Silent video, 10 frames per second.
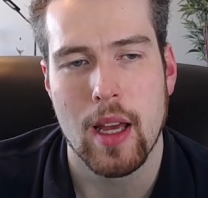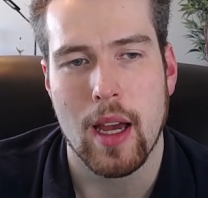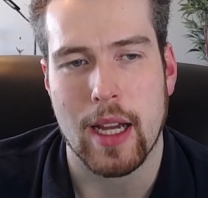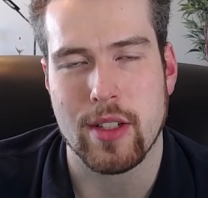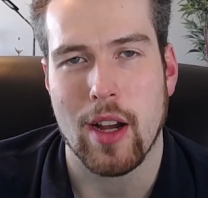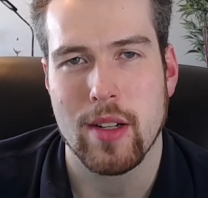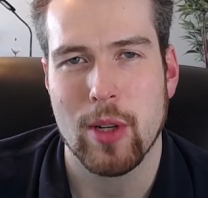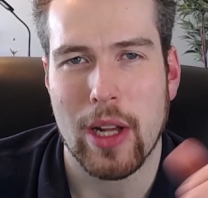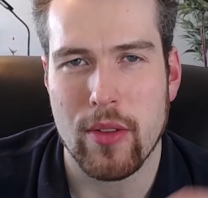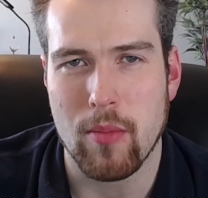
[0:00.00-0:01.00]
I talked
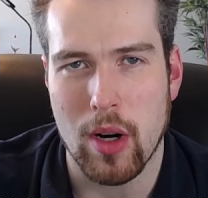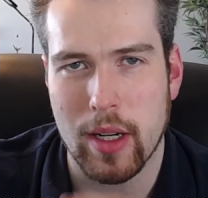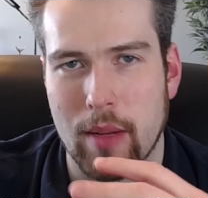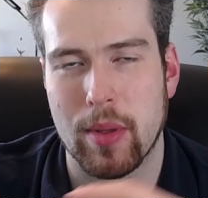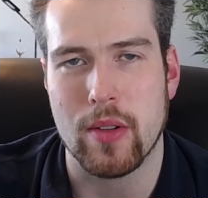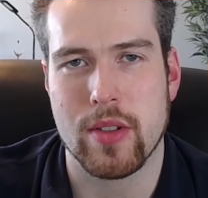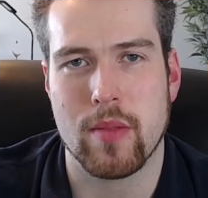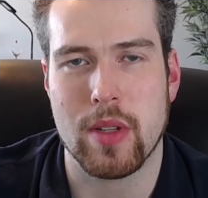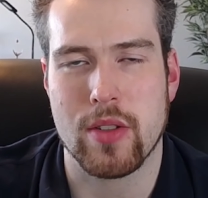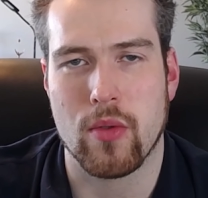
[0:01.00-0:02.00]
about how the market appears to
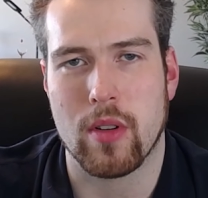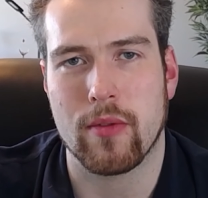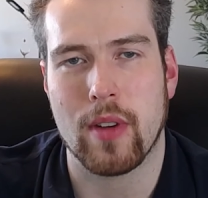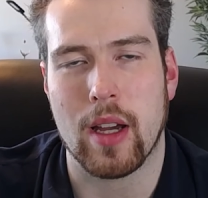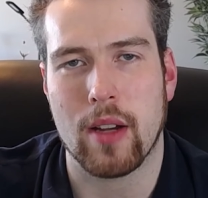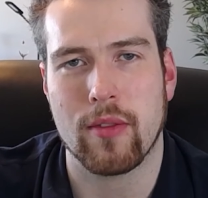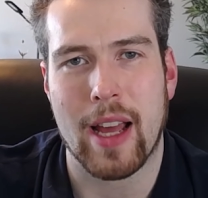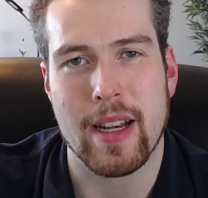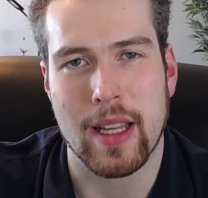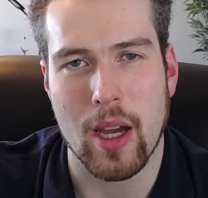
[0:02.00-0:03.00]
be sort of
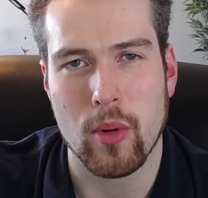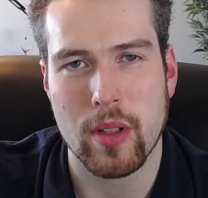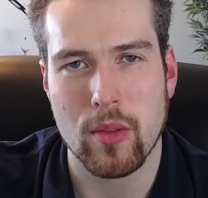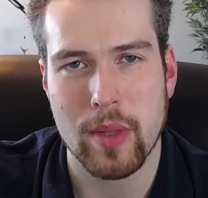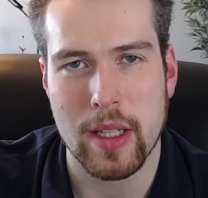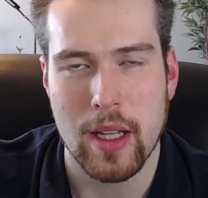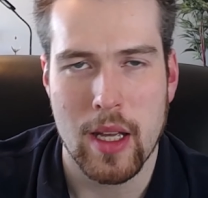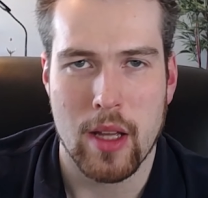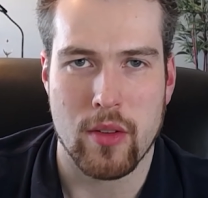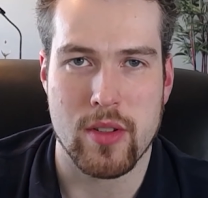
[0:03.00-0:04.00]
flattening out a little bit.
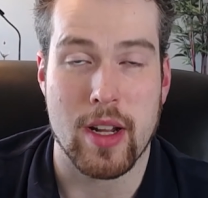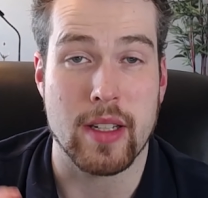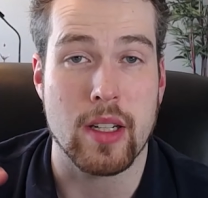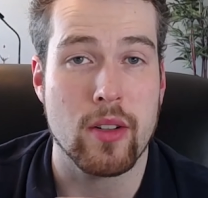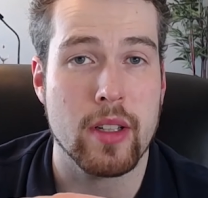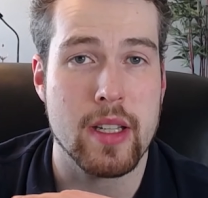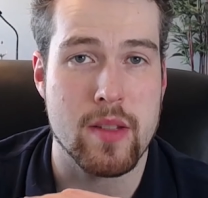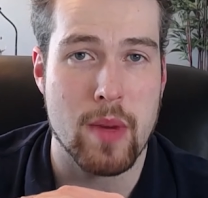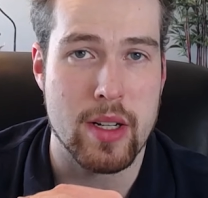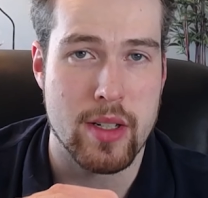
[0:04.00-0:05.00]
There's not nearly as
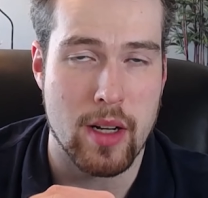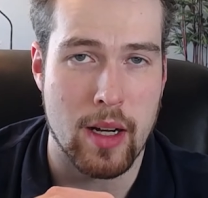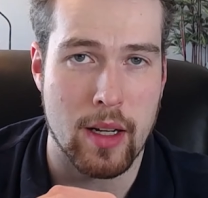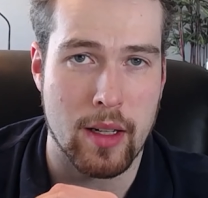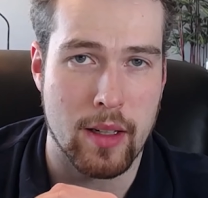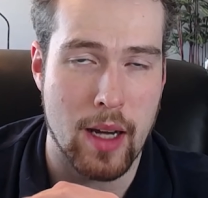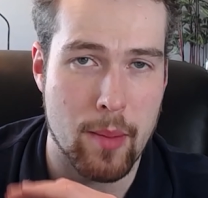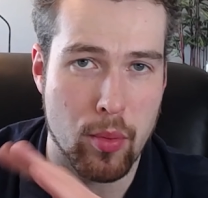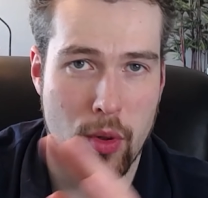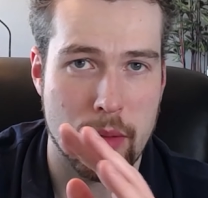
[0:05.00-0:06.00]
much
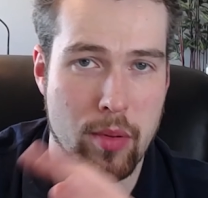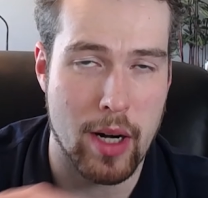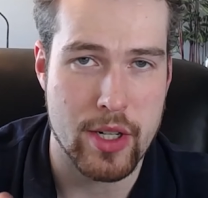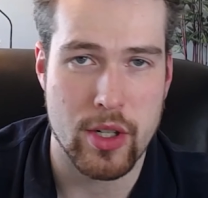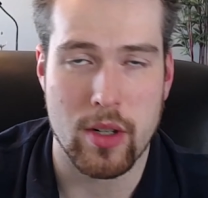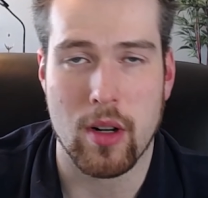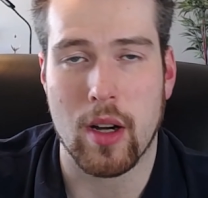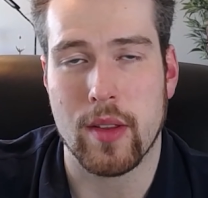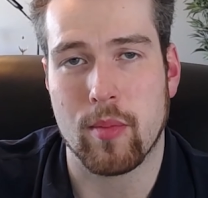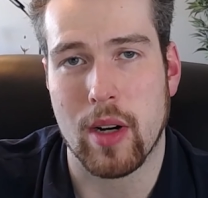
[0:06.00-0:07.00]
upward pressure
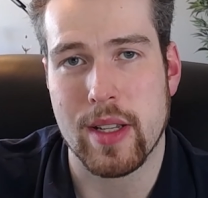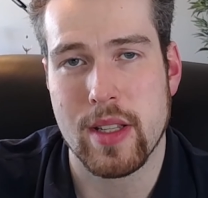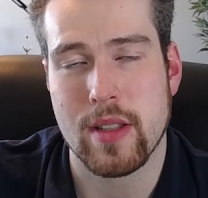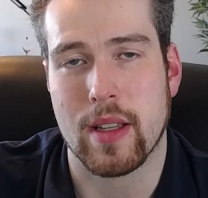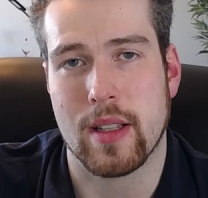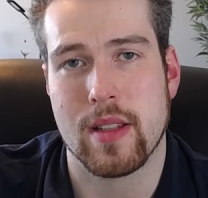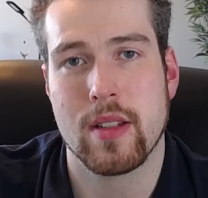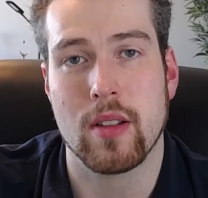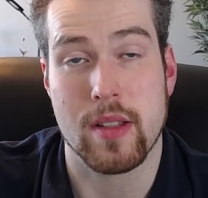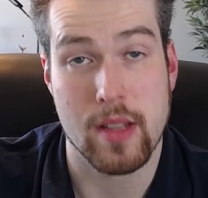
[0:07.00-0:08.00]
on the prices, like it's
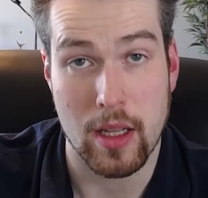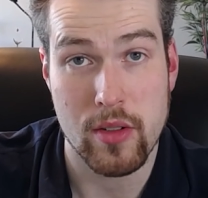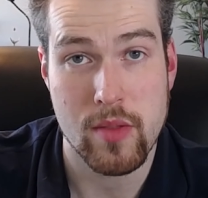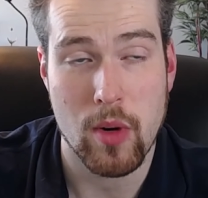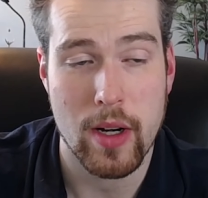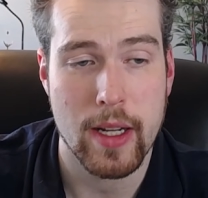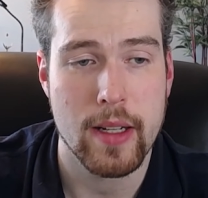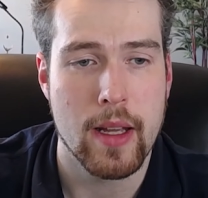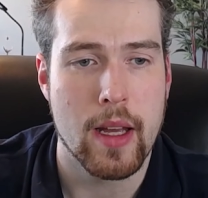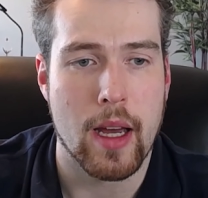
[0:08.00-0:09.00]
still a seller's market,
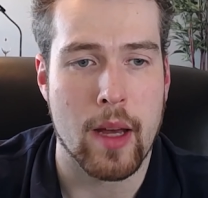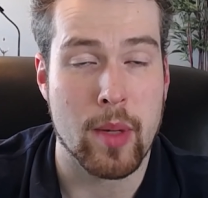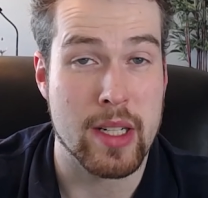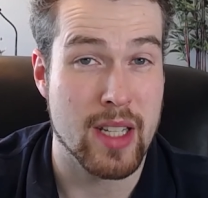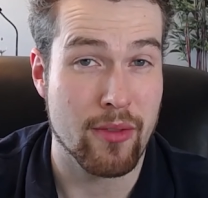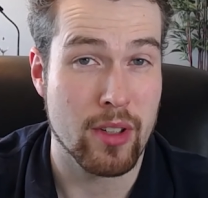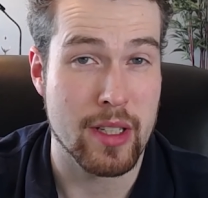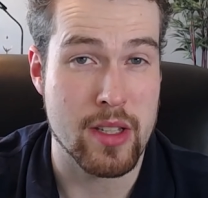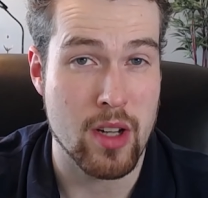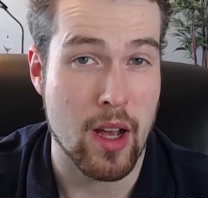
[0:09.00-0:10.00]
but I
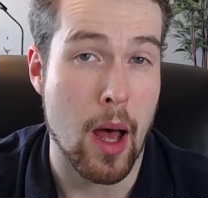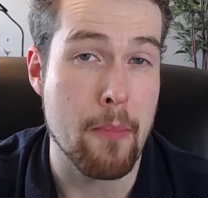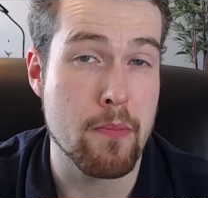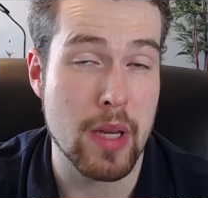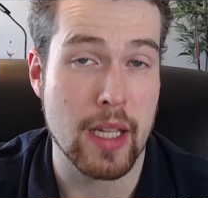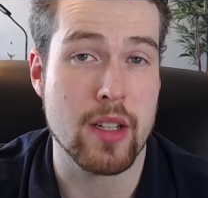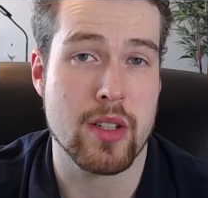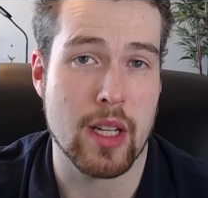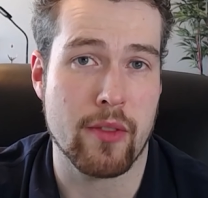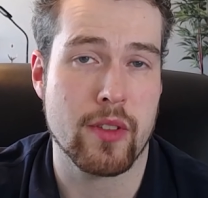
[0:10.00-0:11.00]
definitely saw a big
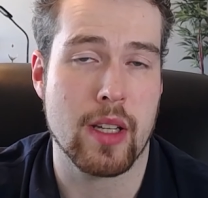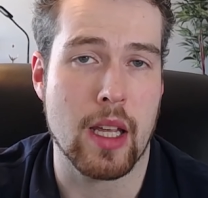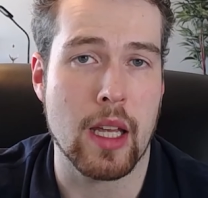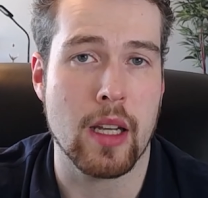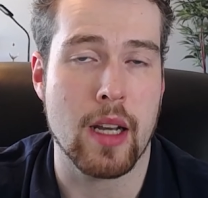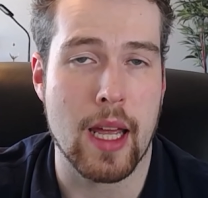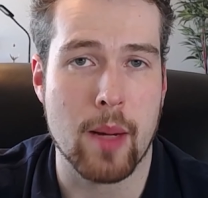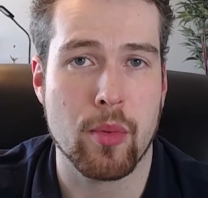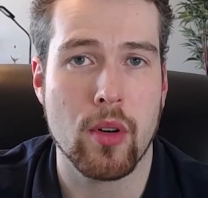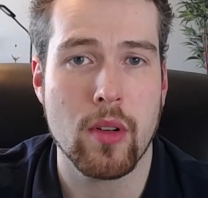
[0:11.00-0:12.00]
shift in
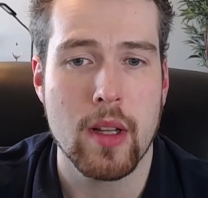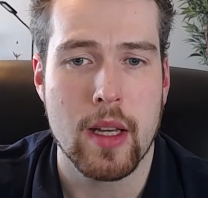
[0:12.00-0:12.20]
April